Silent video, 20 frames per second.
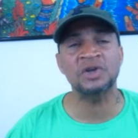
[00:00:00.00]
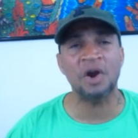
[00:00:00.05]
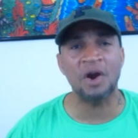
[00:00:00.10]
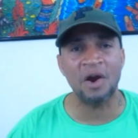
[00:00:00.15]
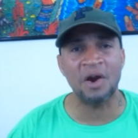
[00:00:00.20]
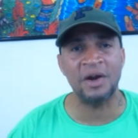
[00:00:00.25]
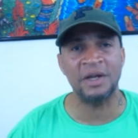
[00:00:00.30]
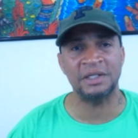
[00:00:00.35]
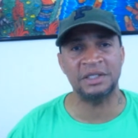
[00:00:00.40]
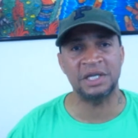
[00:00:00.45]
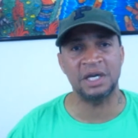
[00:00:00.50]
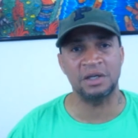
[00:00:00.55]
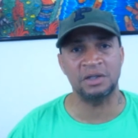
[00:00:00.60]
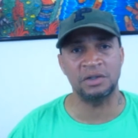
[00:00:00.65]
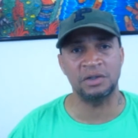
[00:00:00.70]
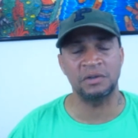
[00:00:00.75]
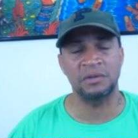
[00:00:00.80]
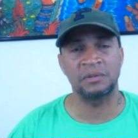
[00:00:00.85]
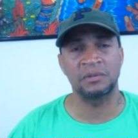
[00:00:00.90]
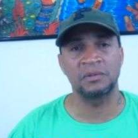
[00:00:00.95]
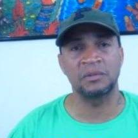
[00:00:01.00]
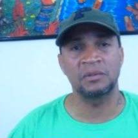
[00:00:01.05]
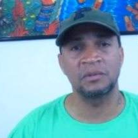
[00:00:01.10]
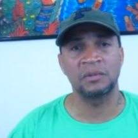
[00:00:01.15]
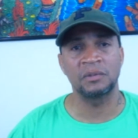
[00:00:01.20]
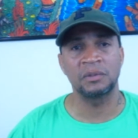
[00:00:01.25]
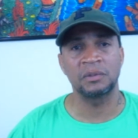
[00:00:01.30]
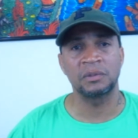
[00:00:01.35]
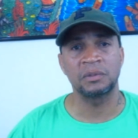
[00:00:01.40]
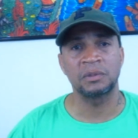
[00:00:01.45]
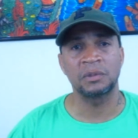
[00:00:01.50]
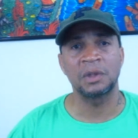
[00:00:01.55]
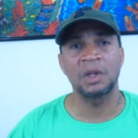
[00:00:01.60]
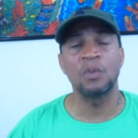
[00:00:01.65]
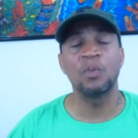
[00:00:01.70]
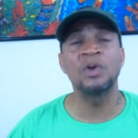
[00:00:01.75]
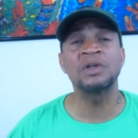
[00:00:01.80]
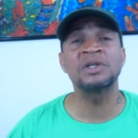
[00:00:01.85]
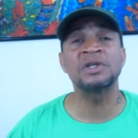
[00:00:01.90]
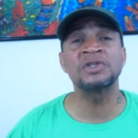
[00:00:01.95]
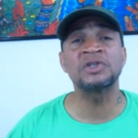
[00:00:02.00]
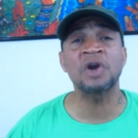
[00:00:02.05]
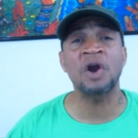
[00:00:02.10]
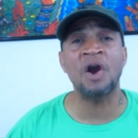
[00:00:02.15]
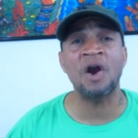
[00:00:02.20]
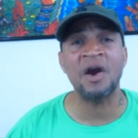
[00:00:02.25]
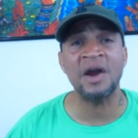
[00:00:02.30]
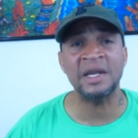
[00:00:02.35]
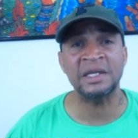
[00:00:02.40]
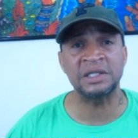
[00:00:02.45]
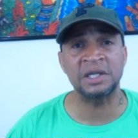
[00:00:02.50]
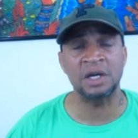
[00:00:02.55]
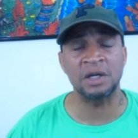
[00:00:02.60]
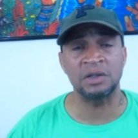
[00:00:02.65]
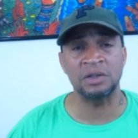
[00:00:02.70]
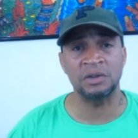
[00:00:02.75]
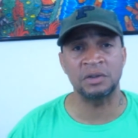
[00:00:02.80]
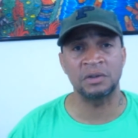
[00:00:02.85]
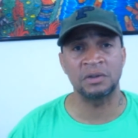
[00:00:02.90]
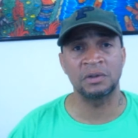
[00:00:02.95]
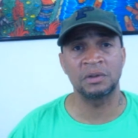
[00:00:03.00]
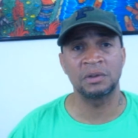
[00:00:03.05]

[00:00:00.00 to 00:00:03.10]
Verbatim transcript: your heart tell you? What does your heart tell you?